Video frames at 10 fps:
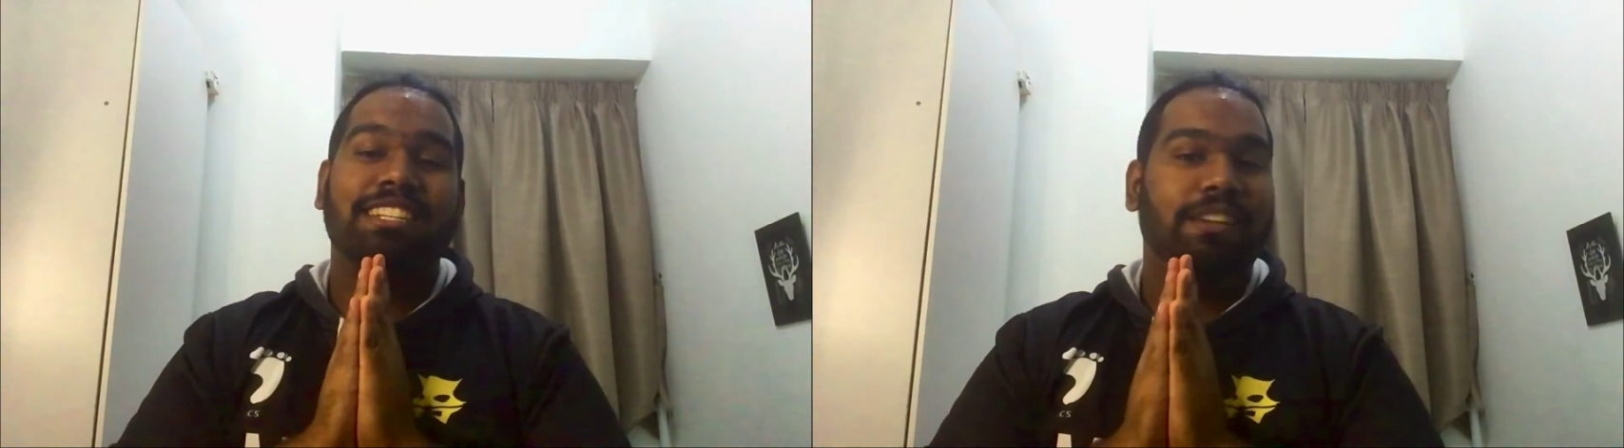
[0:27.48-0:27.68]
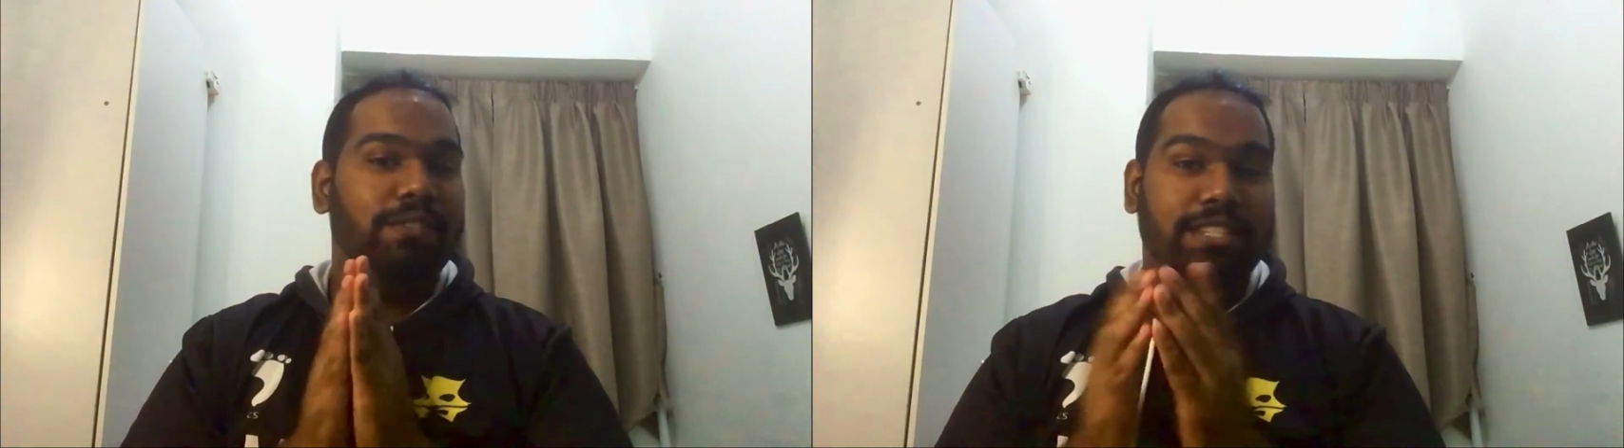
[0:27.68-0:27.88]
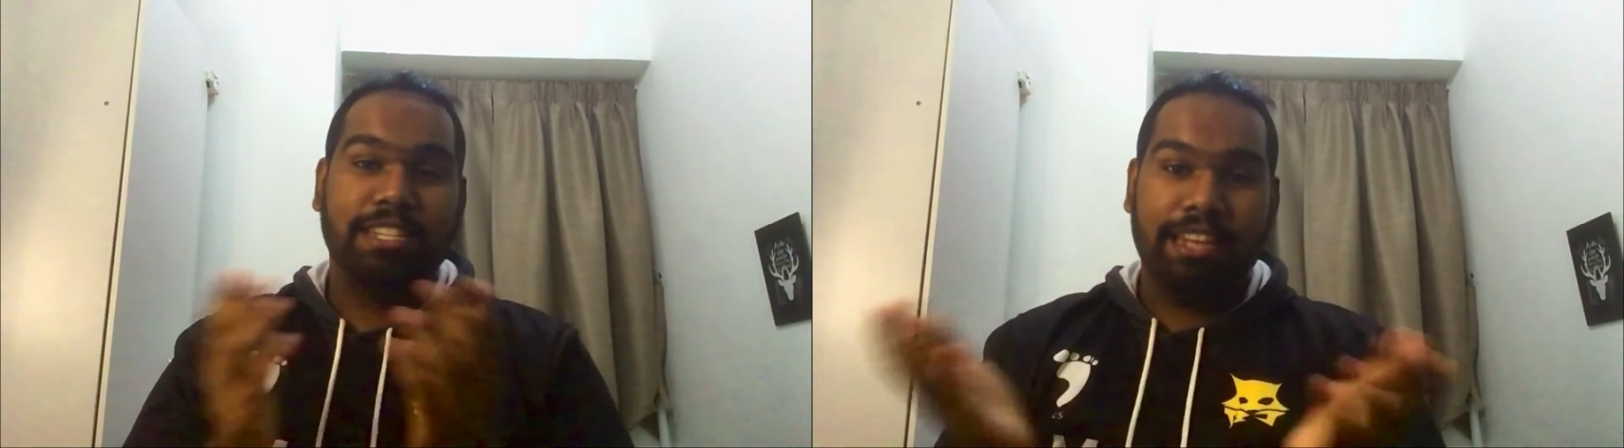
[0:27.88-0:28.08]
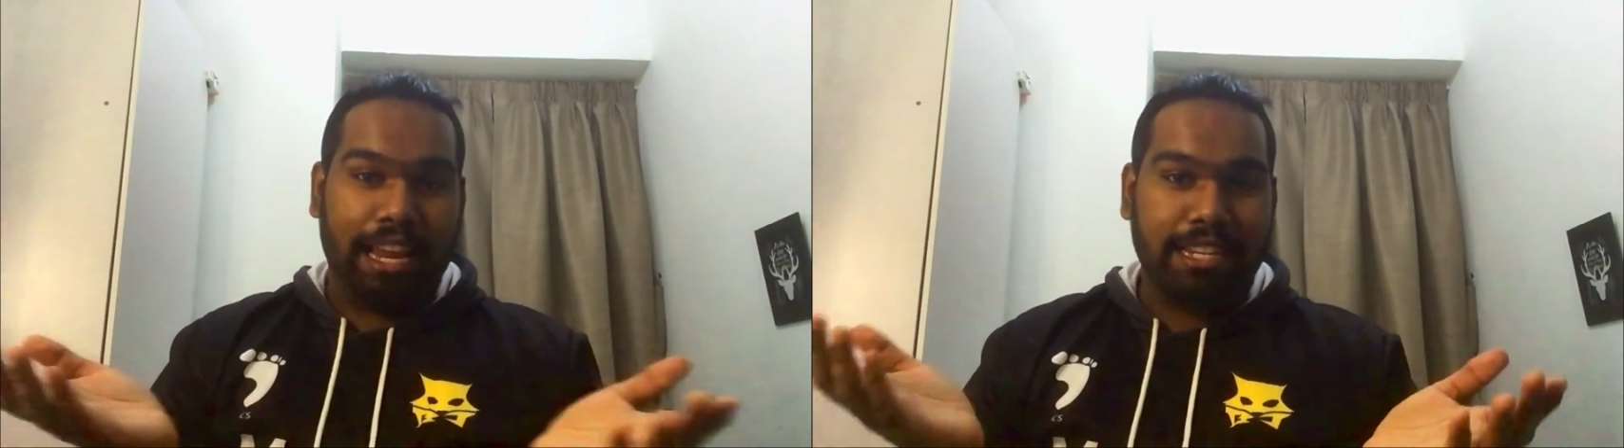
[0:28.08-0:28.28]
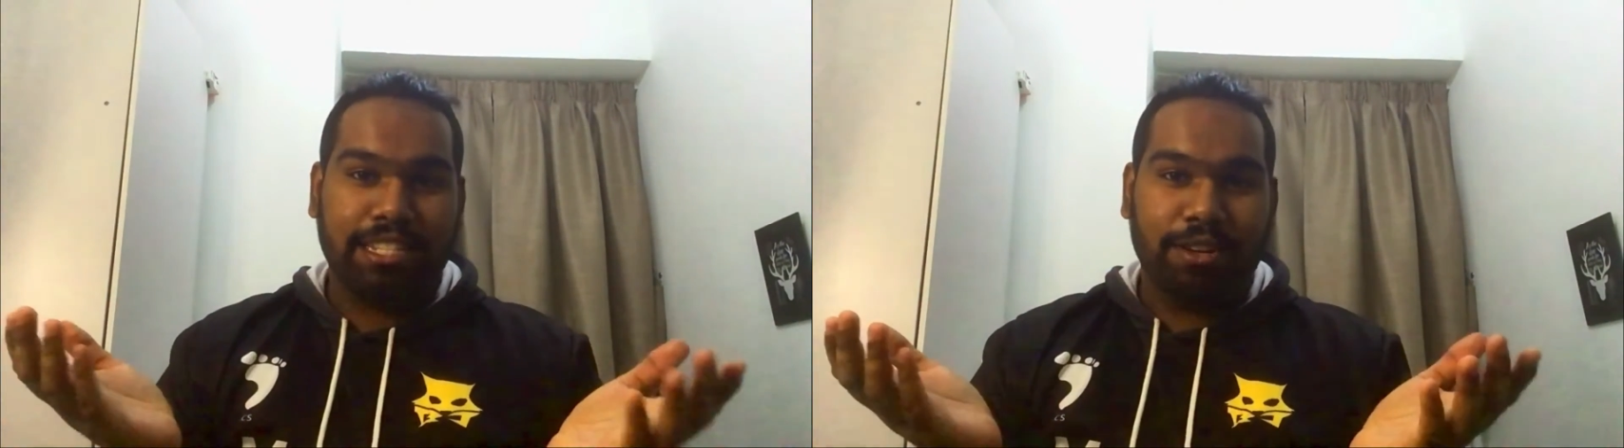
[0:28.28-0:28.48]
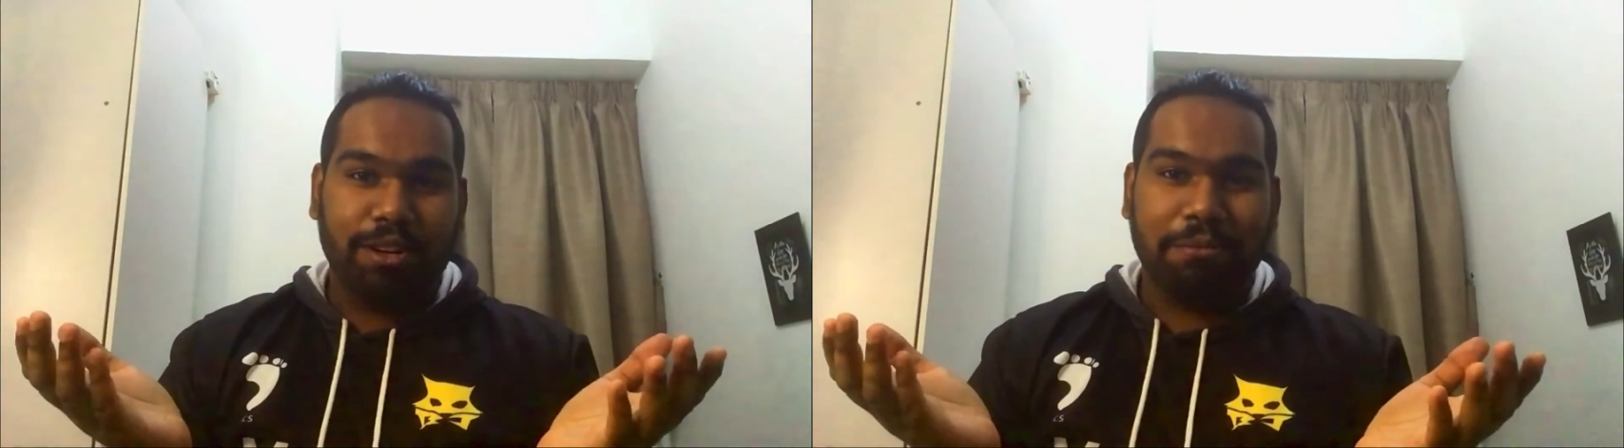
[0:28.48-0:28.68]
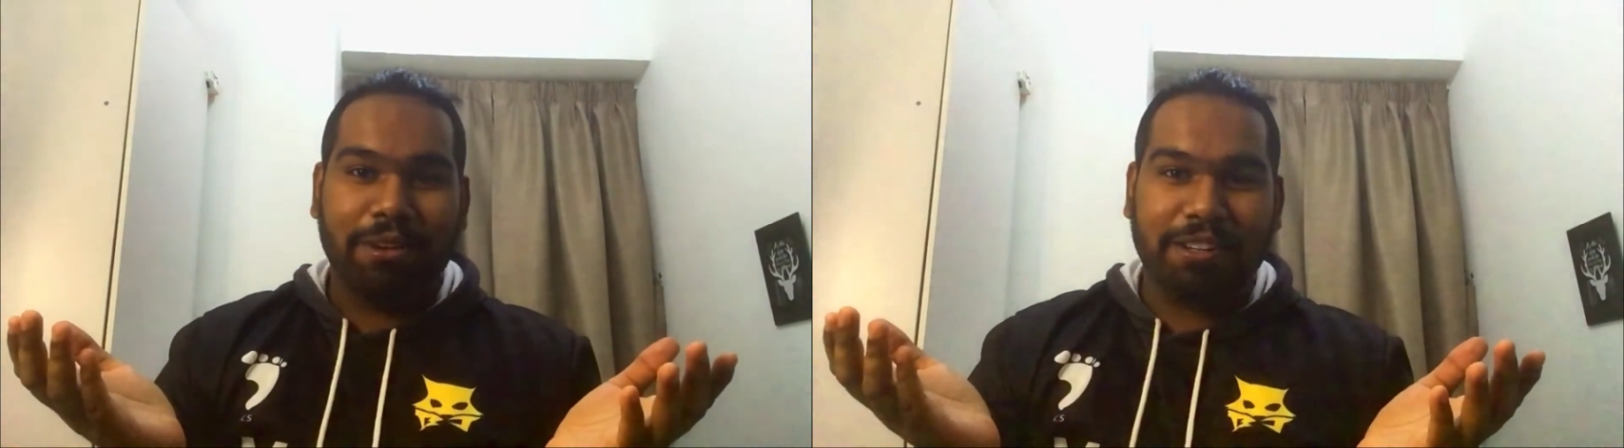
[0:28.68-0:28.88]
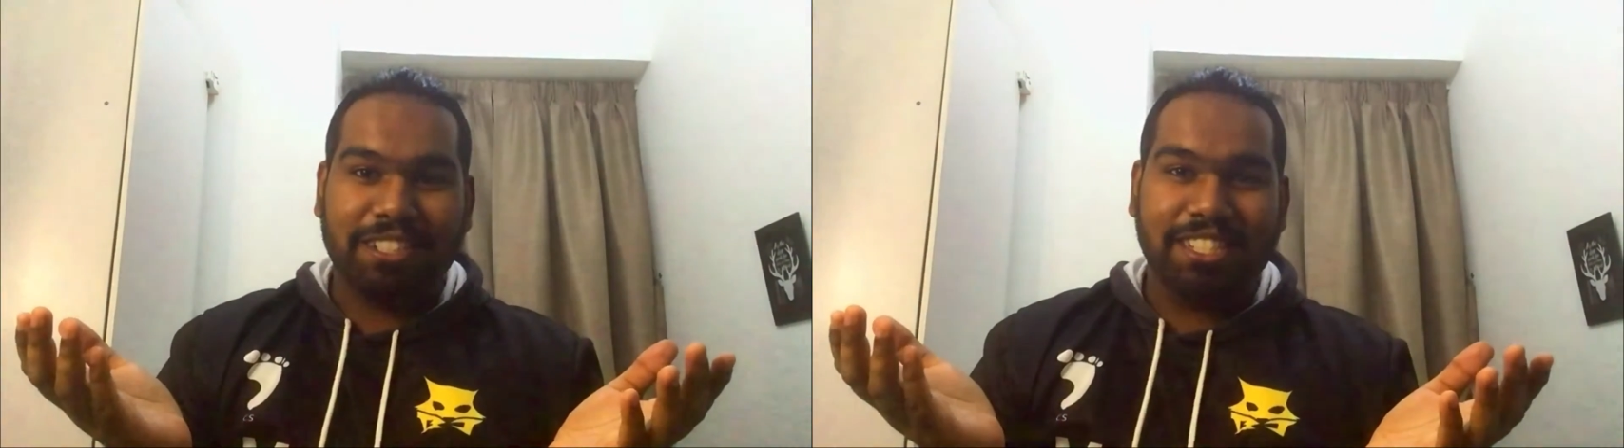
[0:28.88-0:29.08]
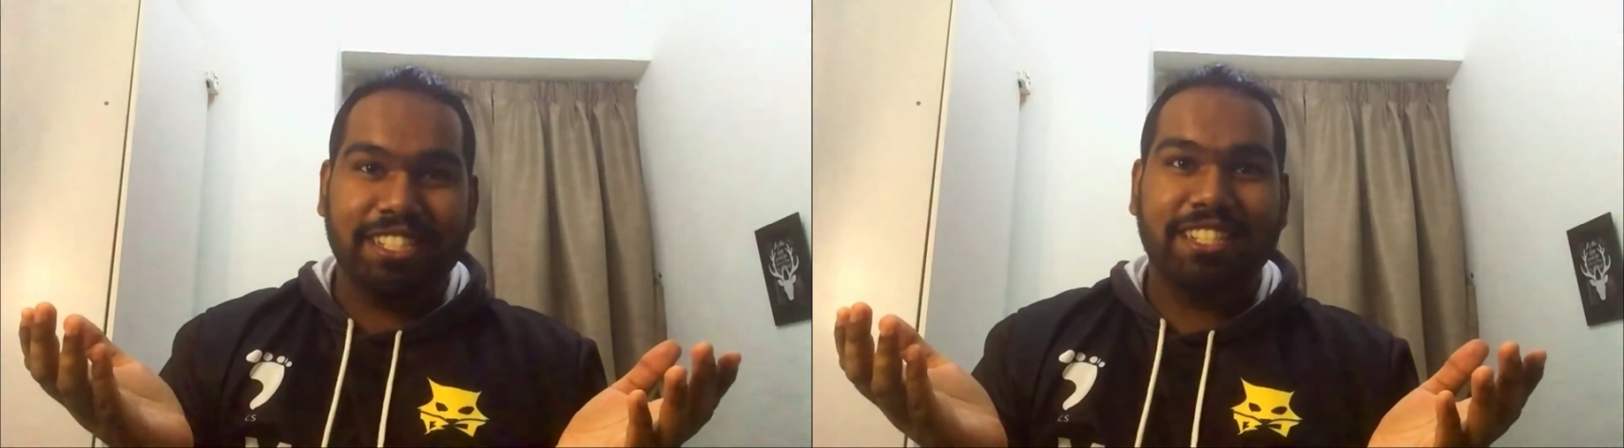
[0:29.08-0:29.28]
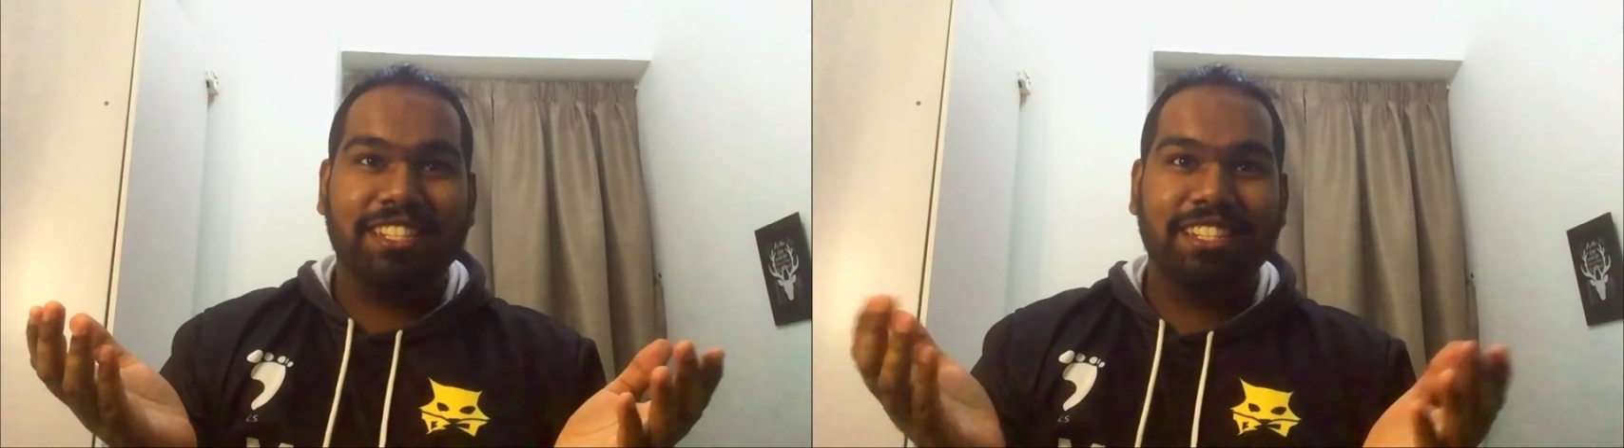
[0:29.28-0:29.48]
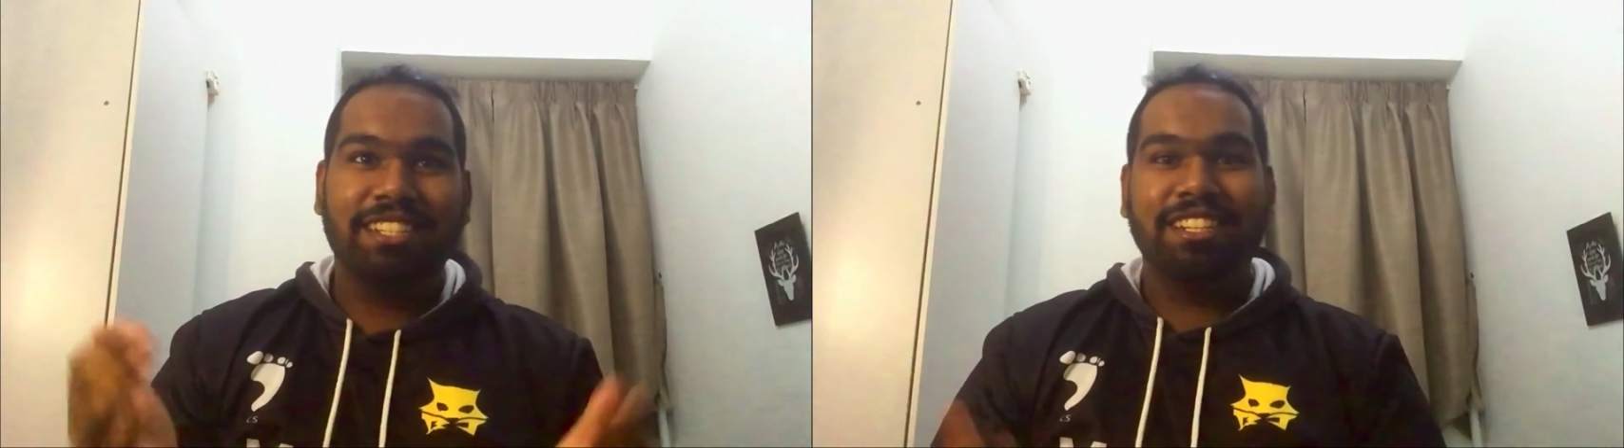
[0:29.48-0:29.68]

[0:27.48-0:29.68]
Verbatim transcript: Now, doesn't that sound obnoxious?